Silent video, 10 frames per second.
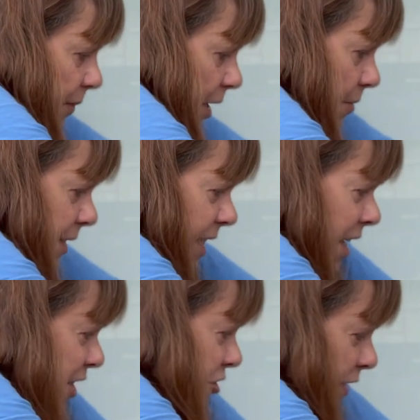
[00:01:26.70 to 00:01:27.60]
I'm
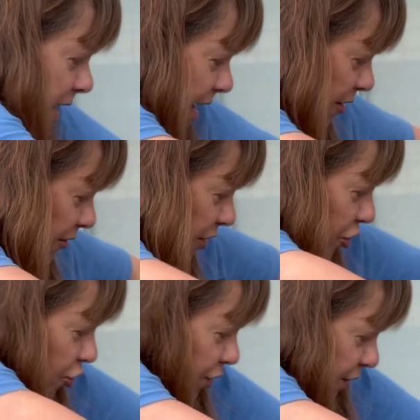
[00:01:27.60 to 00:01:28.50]
starting to run out of the
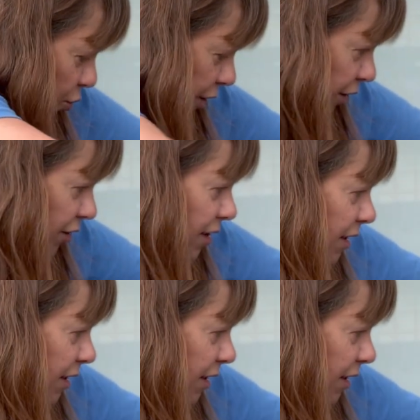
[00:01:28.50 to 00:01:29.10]
new soil.